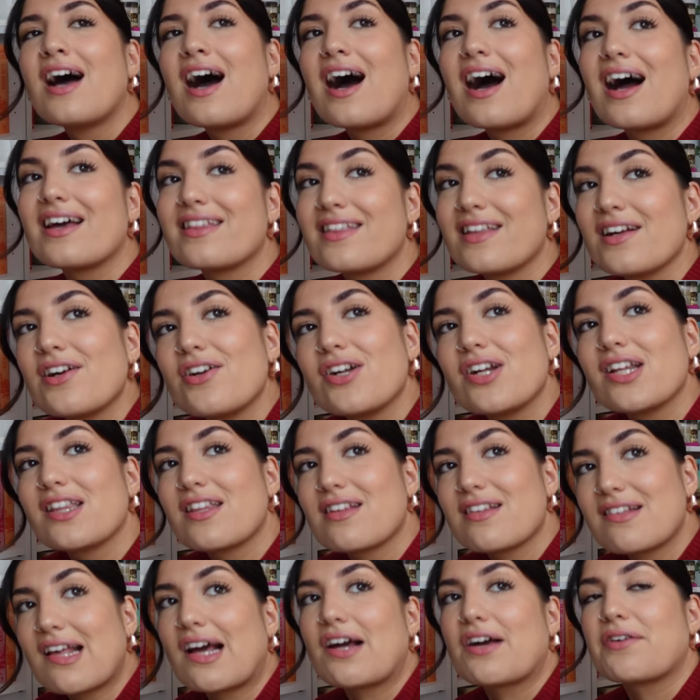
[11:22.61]
I think only
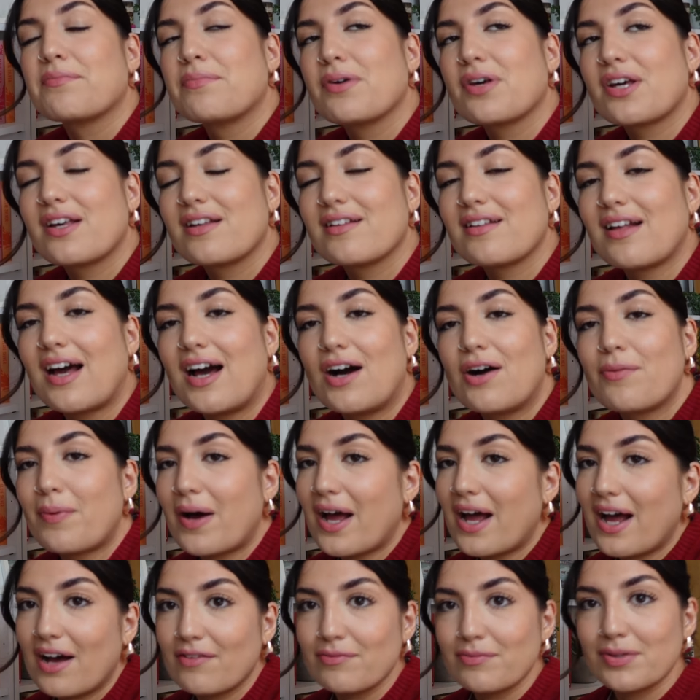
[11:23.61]
the second book is out, but
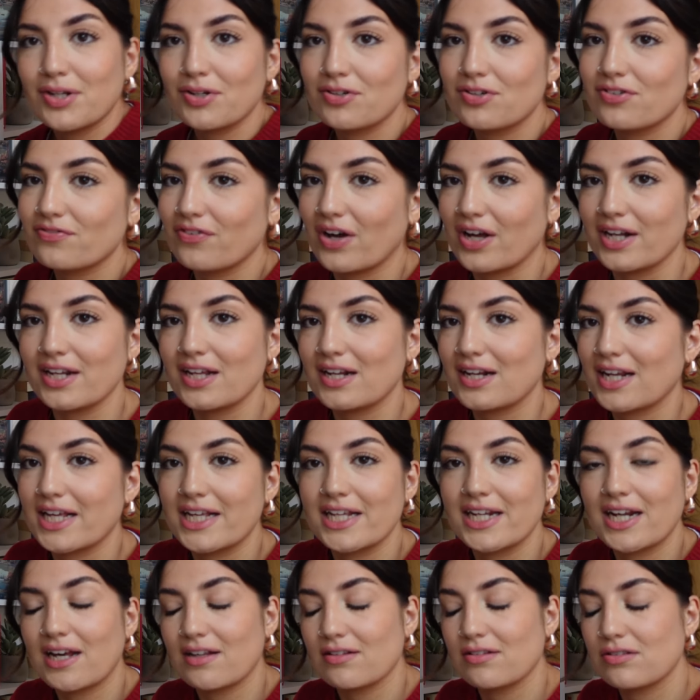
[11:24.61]
I haven't been able to find it in like
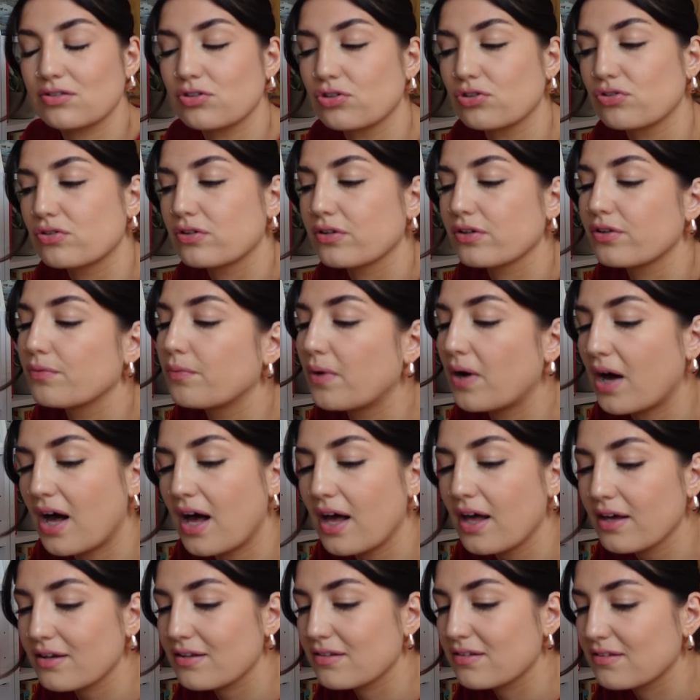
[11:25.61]
an Astor or the
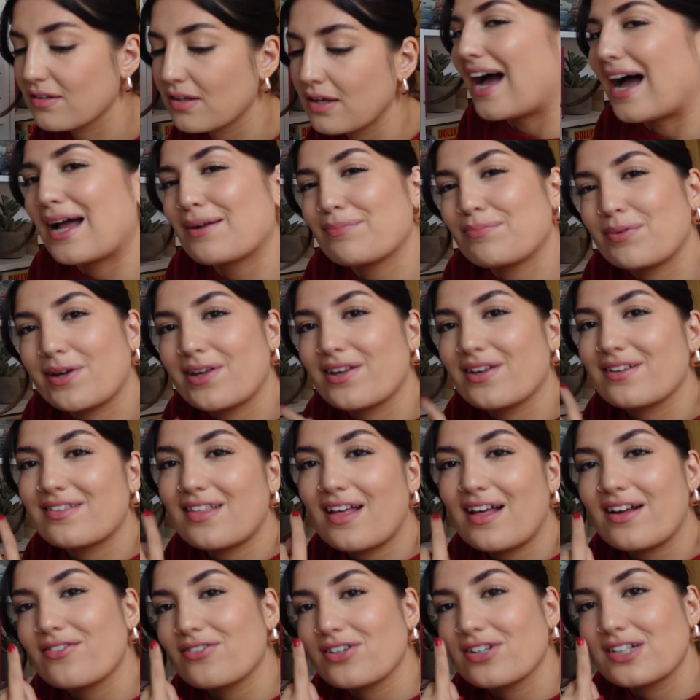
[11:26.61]
works. And because
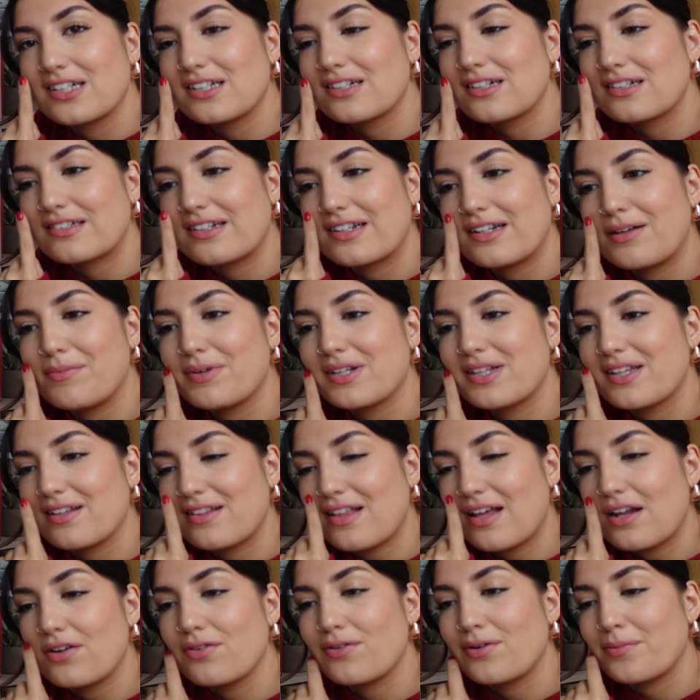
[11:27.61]
they're on Kindle Unlimited,
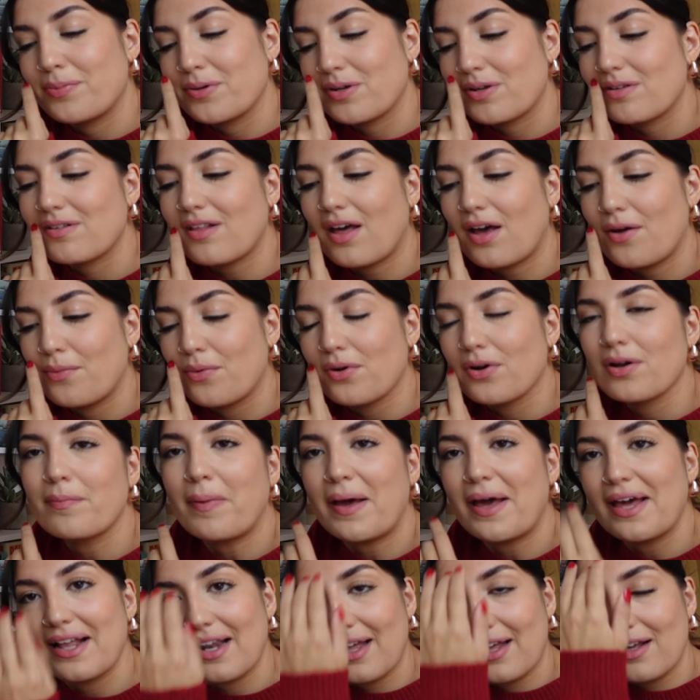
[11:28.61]
they're not books that I want to
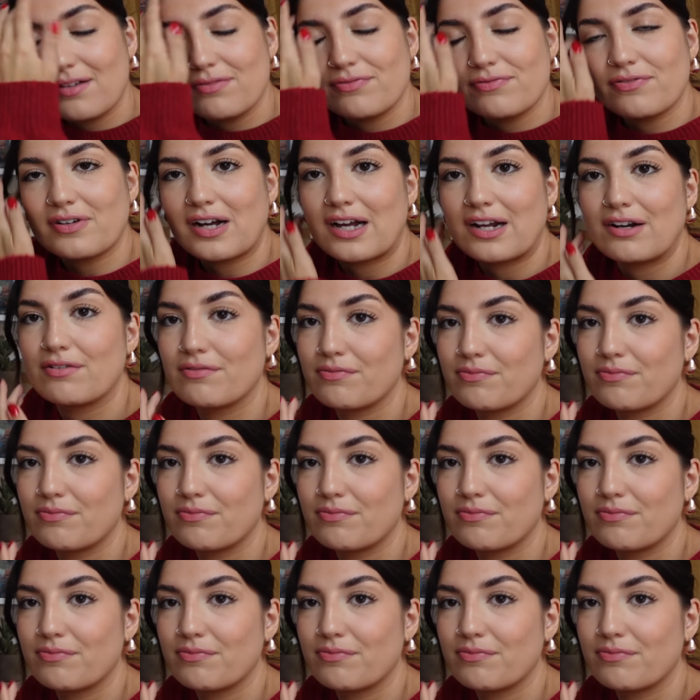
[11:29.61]
pay like kind of